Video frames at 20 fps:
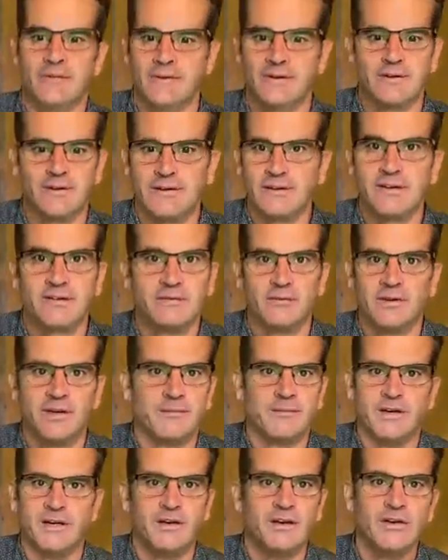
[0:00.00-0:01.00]
Well, he doesn't want
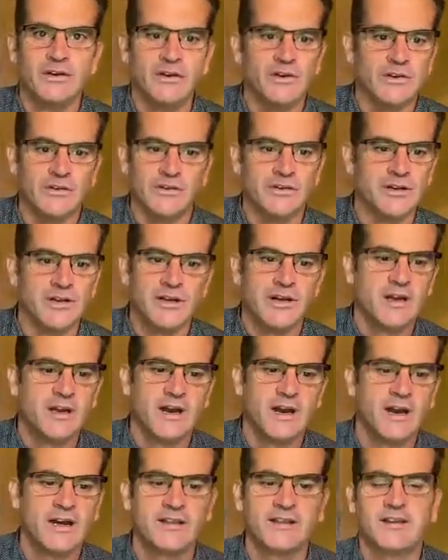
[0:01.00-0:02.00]
a balloon.
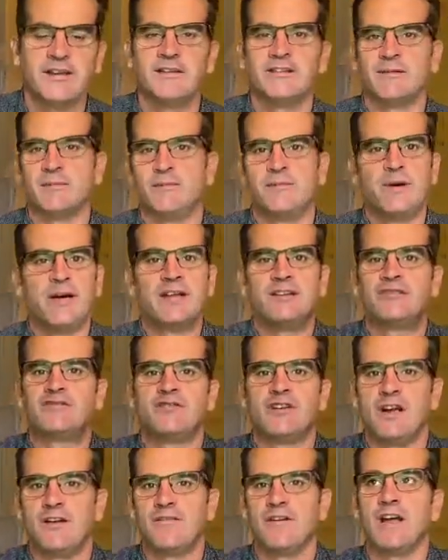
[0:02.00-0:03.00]
Arthur is a bus
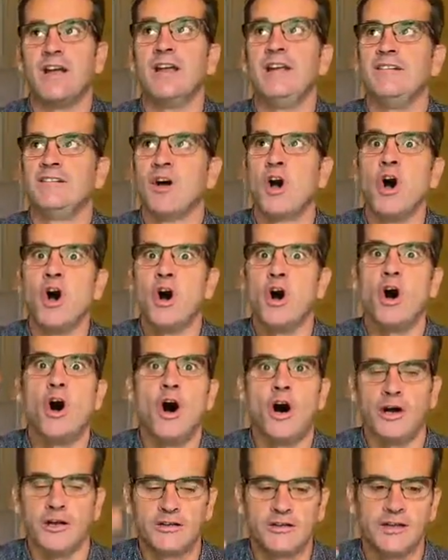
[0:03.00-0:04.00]
driver. He's
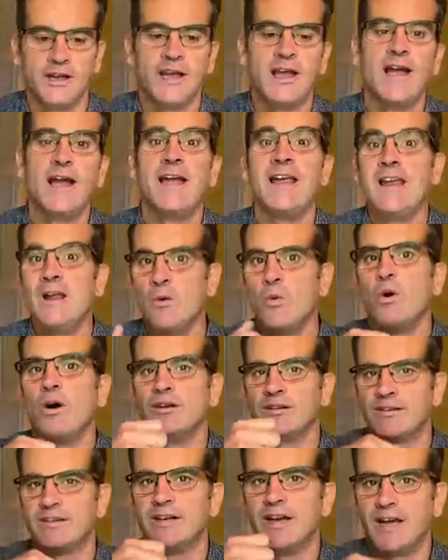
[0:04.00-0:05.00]
hot. He
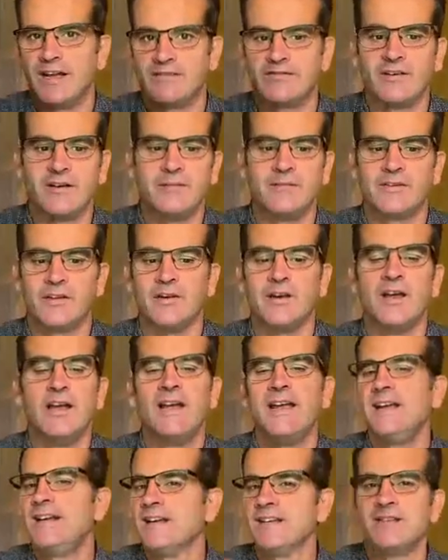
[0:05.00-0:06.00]
wants an ice cream. So
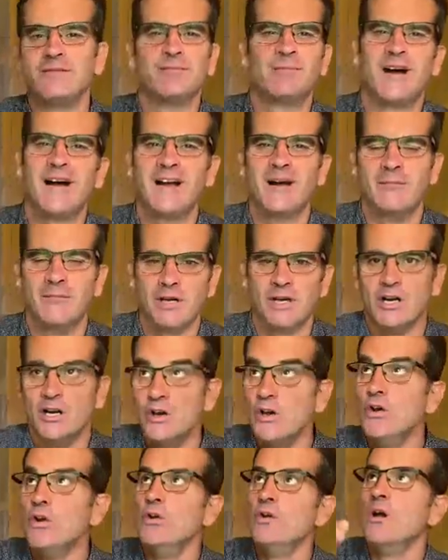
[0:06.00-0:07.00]
he doesn't buy a
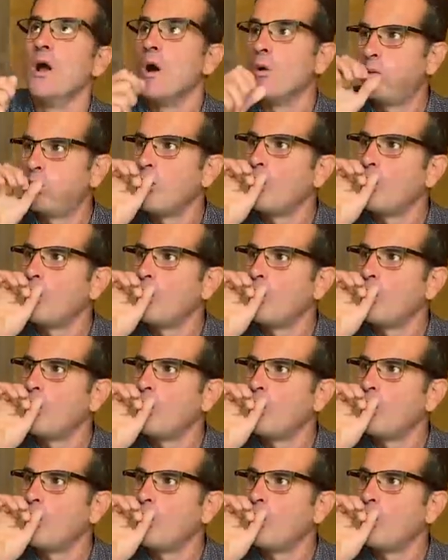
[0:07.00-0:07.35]
balloon.